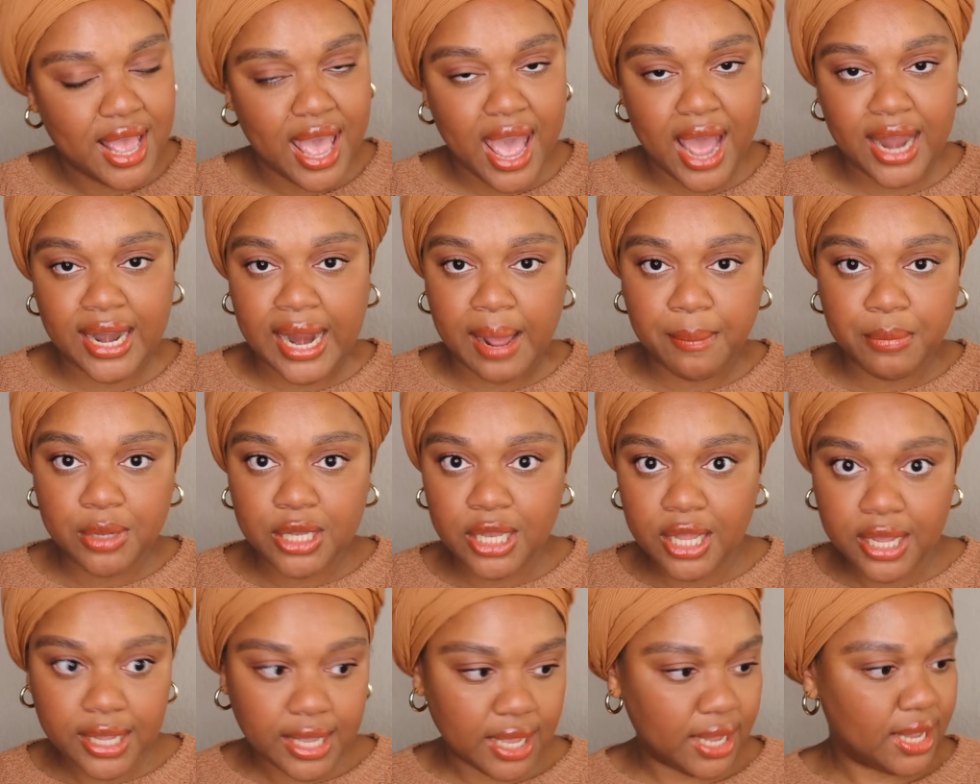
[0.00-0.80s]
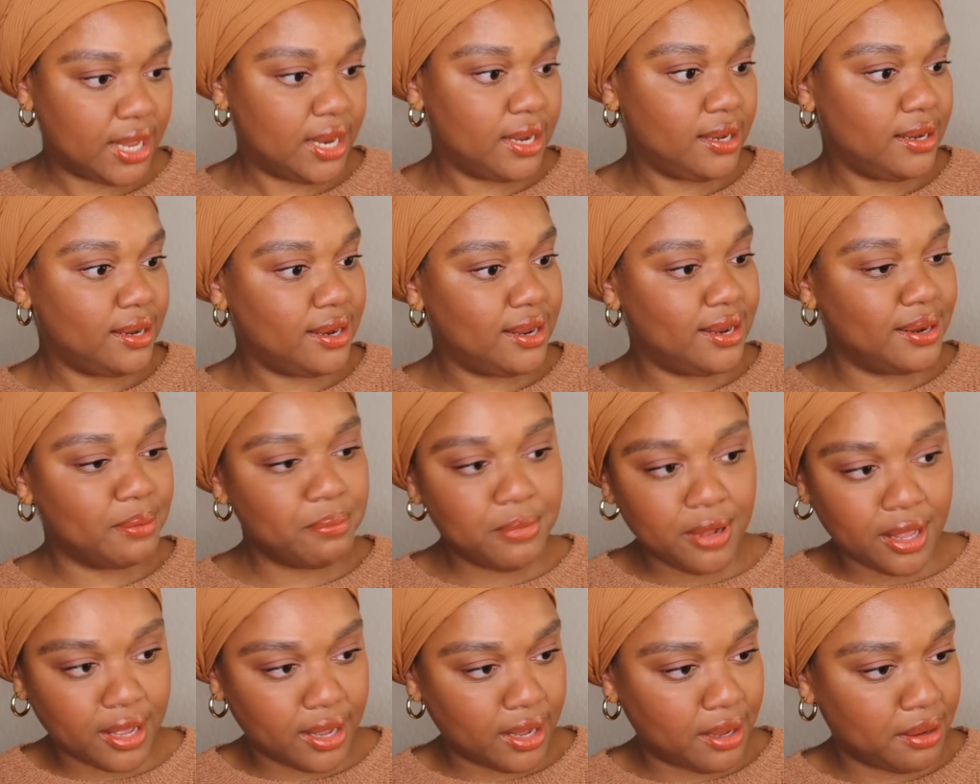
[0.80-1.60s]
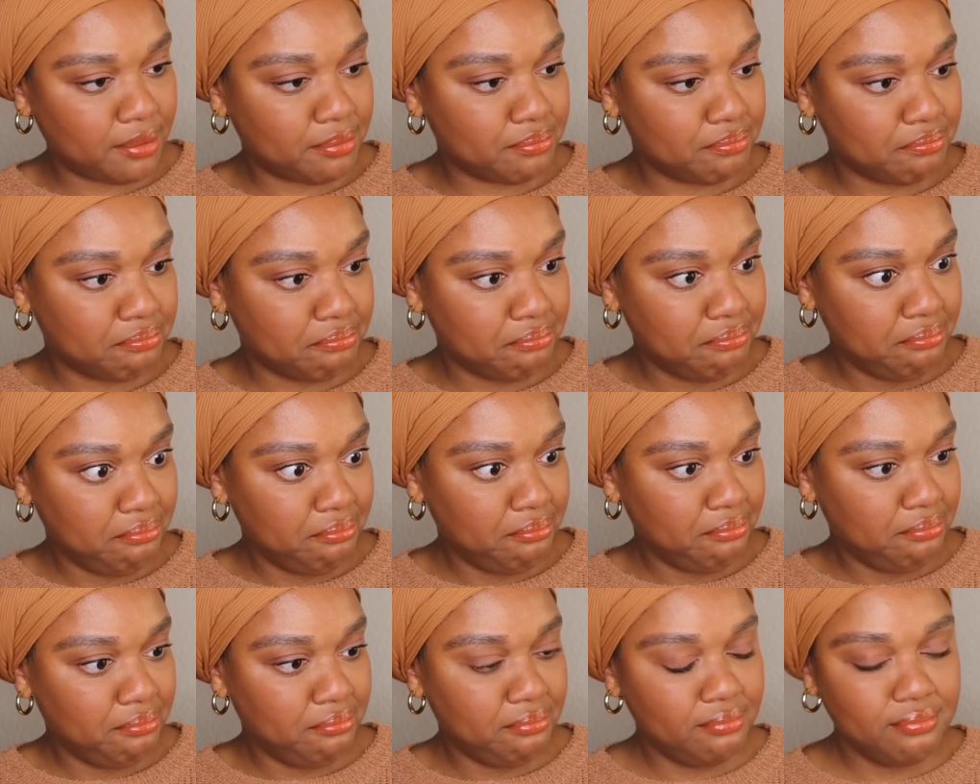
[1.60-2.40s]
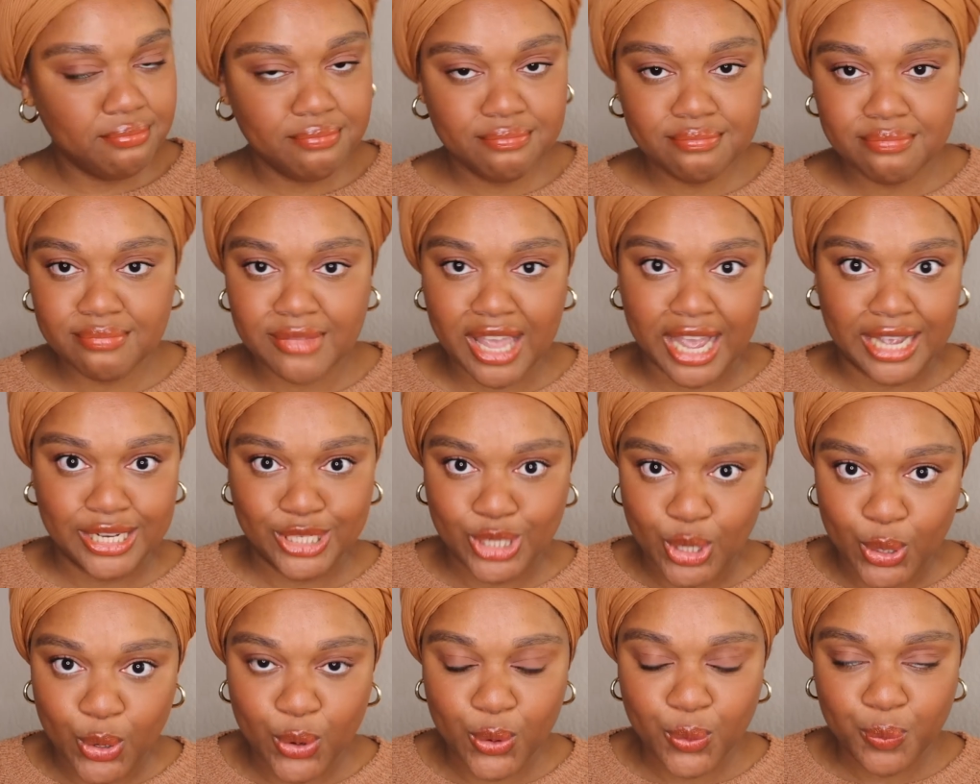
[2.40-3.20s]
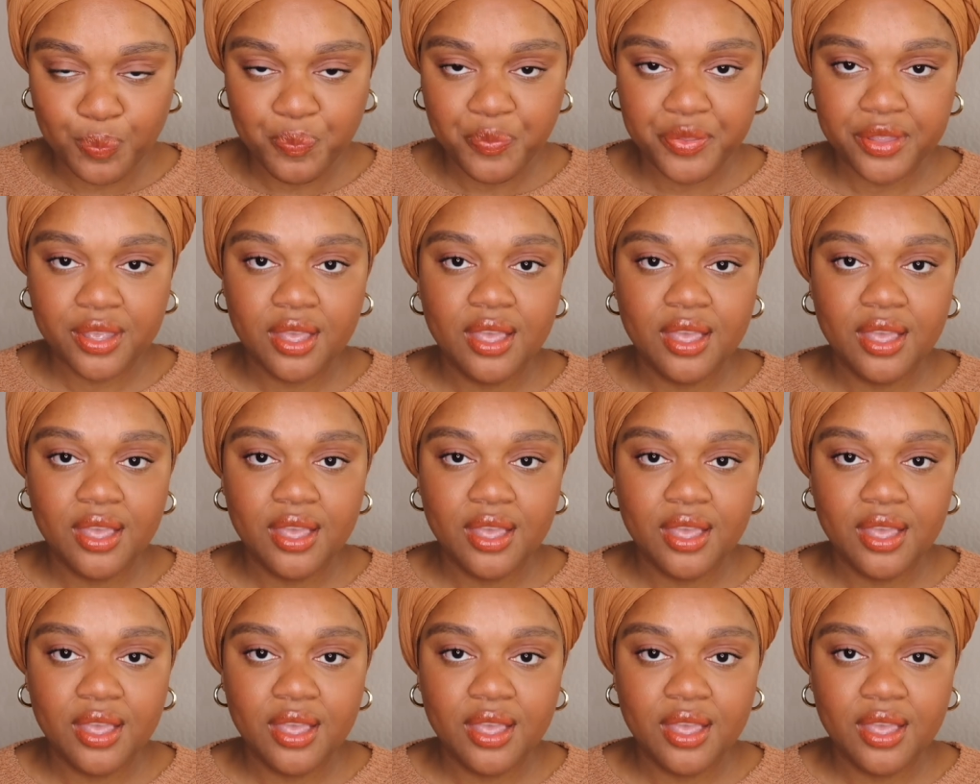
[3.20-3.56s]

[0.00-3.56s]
And I'm looking and I'm like, mm, I don't